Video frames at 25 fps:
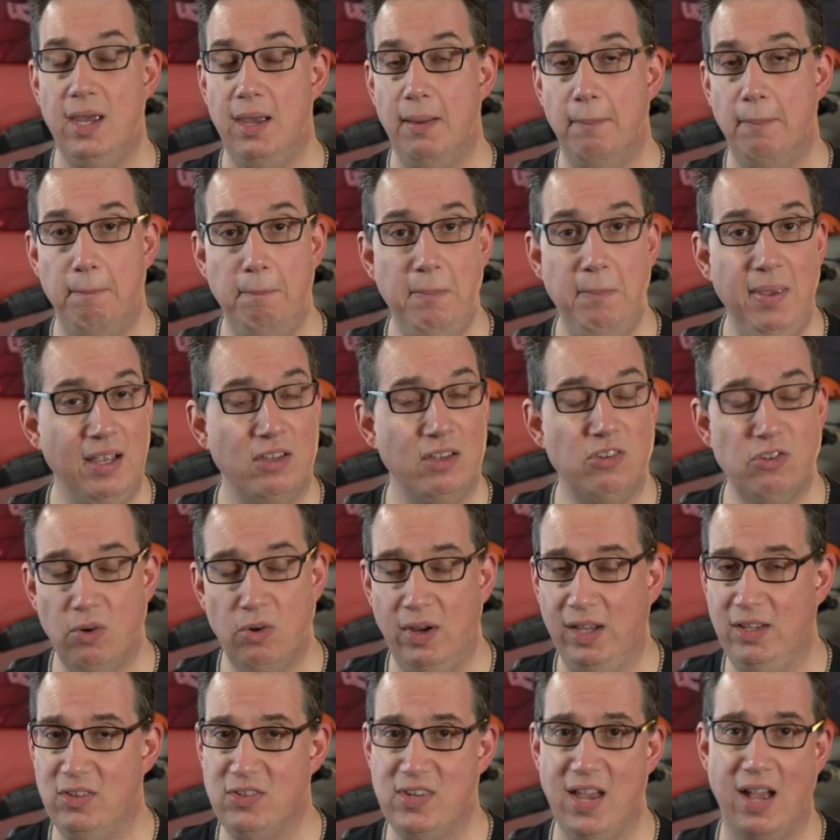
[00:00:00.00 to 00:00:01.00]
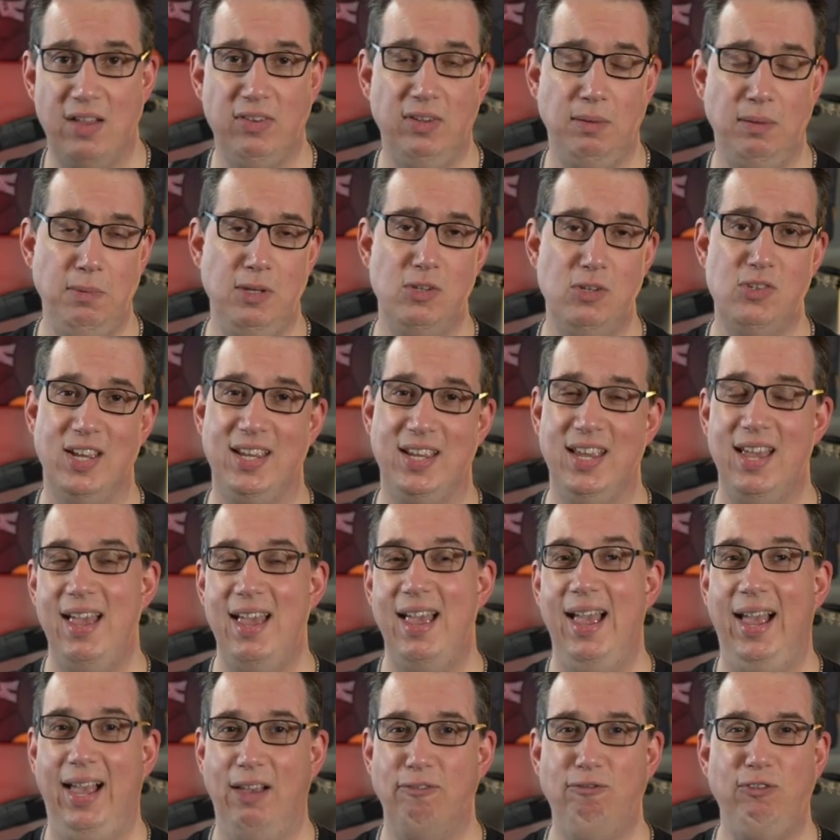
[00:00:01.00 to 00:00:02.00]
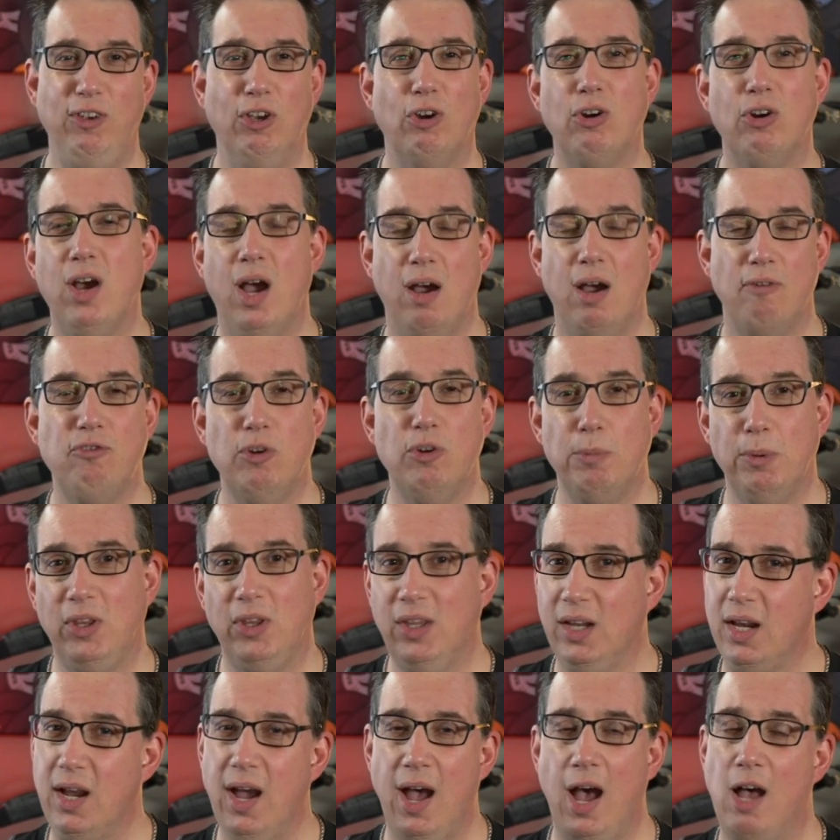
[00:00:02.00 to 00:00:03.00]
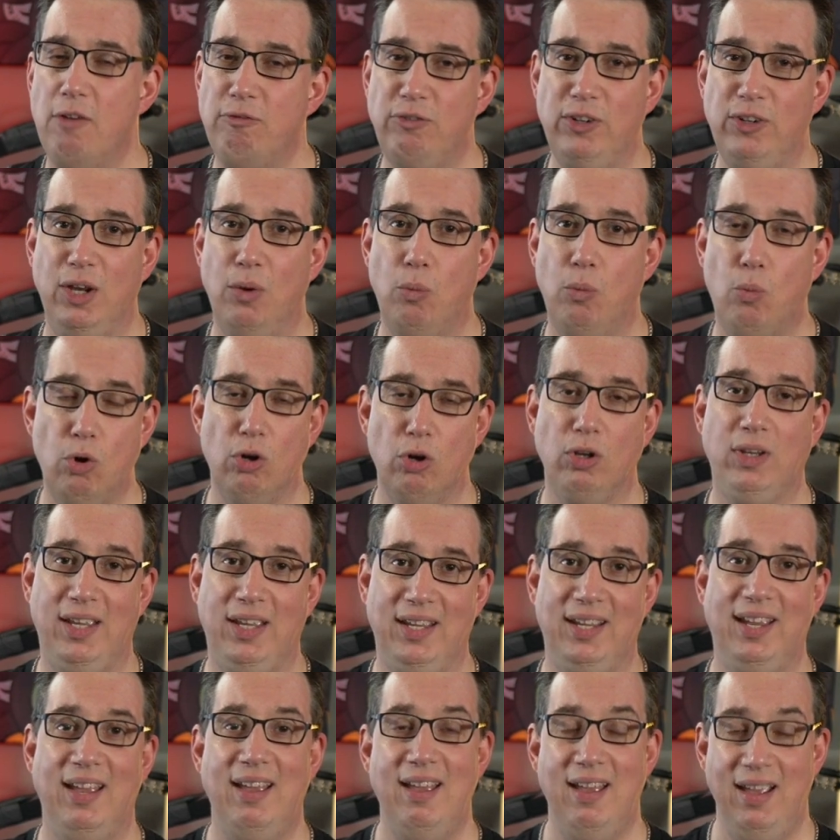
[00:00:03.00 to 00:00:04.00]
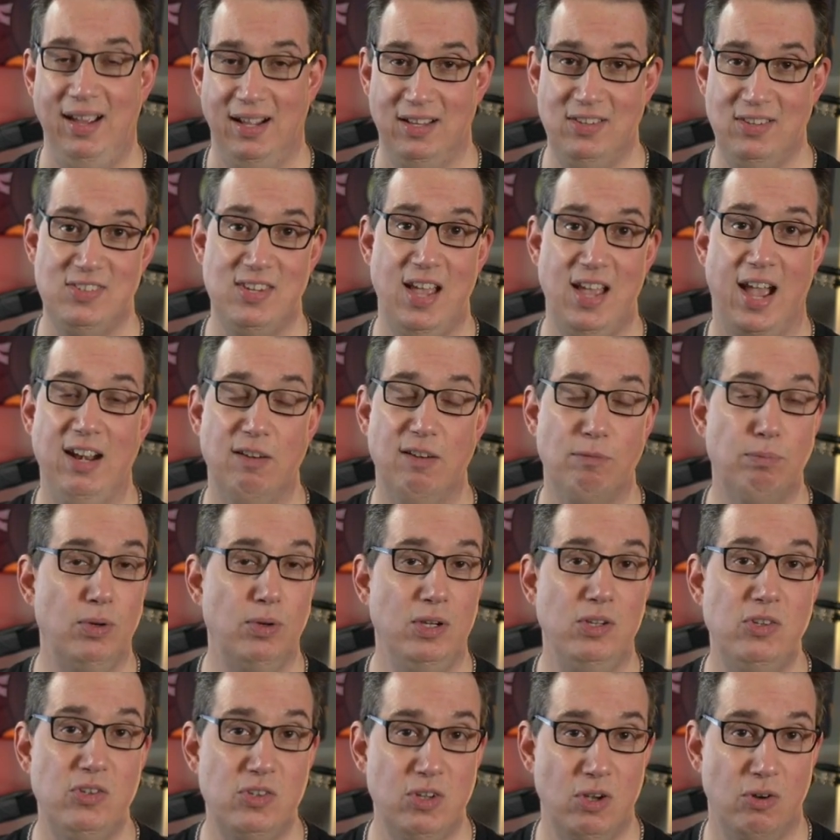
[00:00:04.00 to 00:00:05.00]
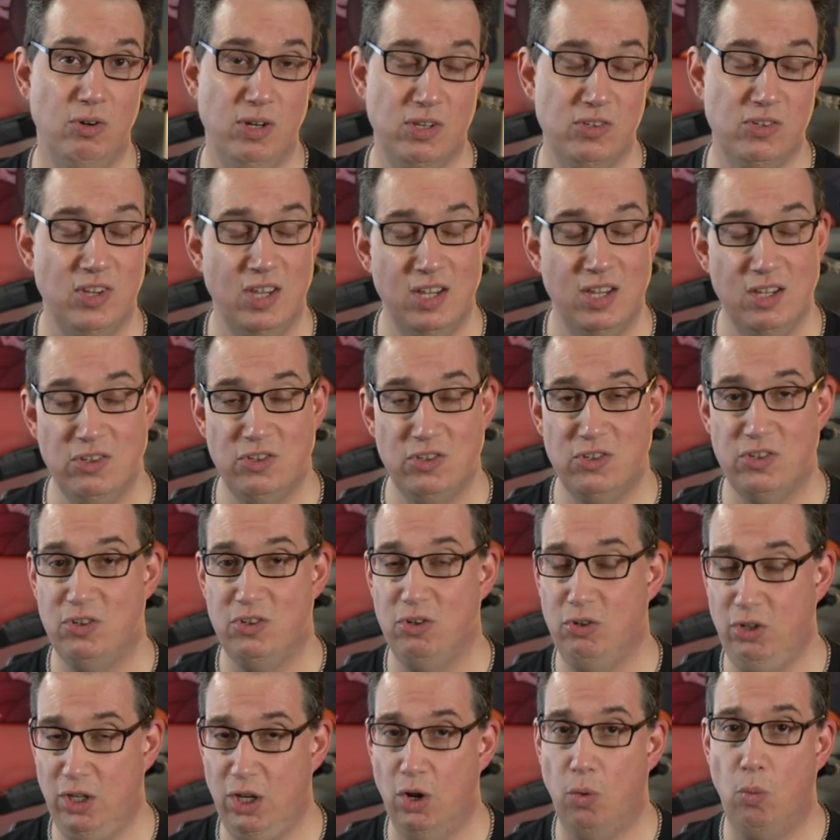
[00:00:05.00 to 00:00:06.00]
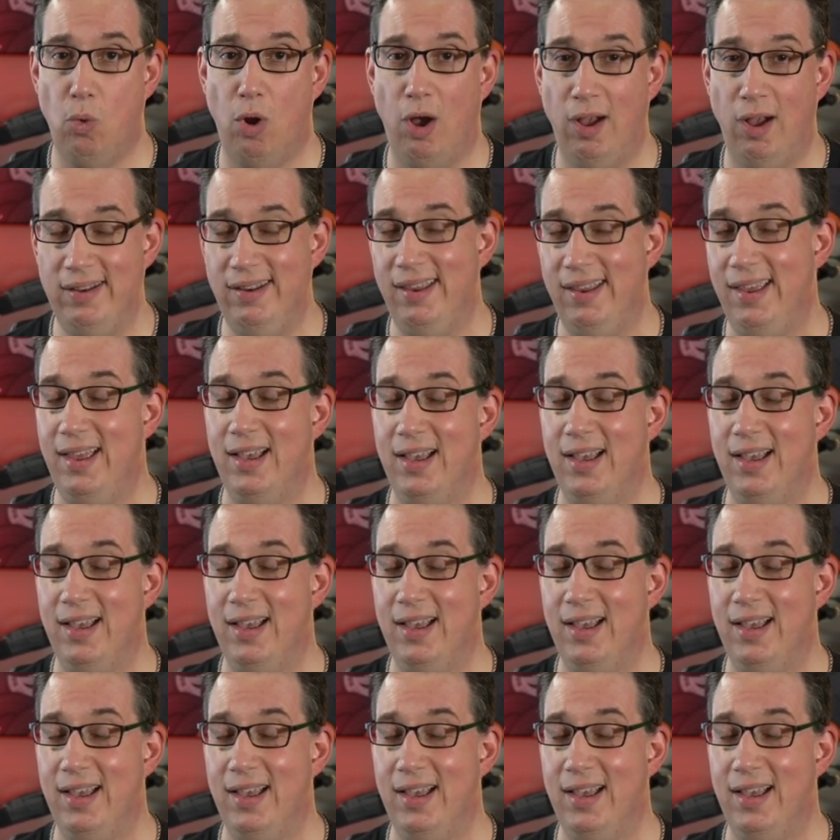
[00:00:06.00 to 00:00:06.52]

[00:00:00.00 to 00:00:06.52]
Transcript: mix great sounding music, and feel comfortable and confident working inside of PreSonus Studio One,